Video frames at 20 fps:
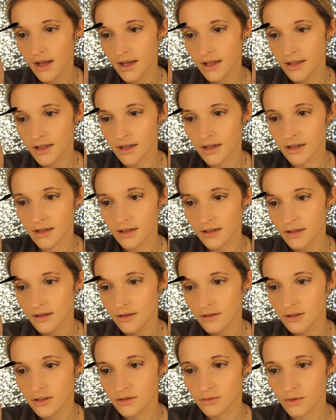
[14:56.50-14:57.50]
And then
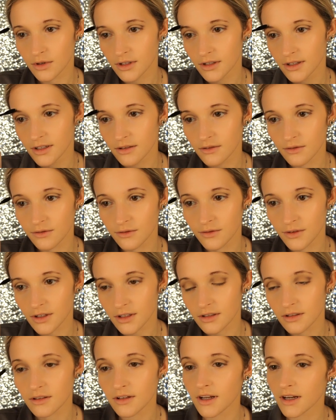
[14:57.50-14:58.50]
you just want to like
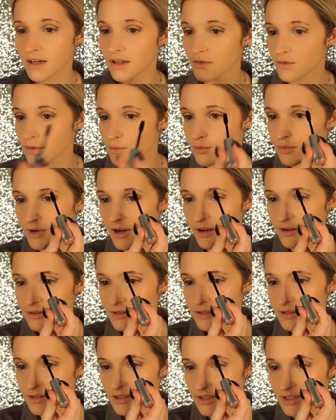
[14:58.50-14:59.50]
fix any of your brows
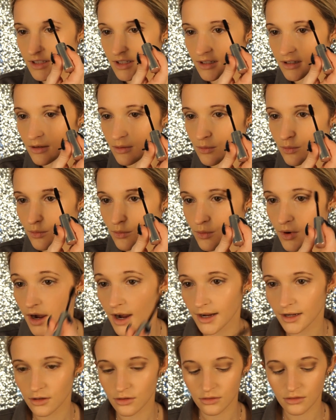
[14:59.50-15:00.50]
that are sticking up
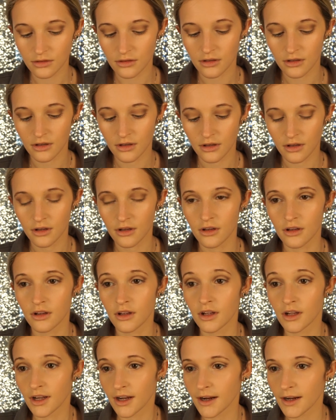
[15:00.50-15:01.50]
wild.
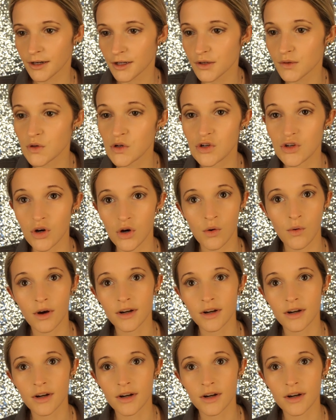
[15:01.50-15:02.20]
And you don't